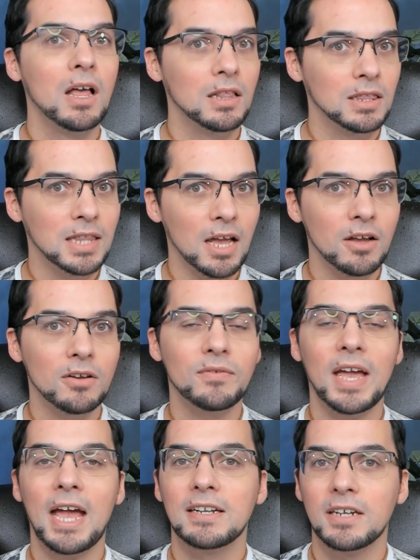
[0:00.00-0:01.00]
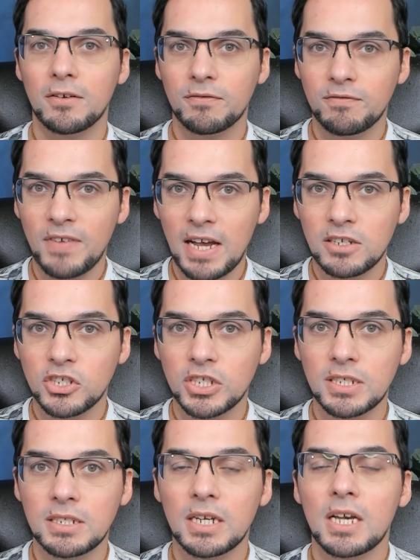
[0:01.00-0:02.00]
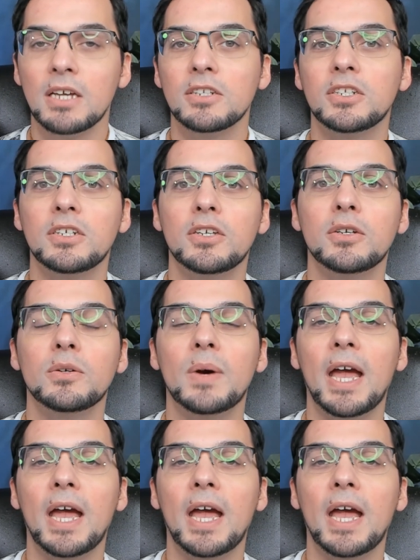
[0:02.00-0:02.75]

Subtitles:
love, and affection to you,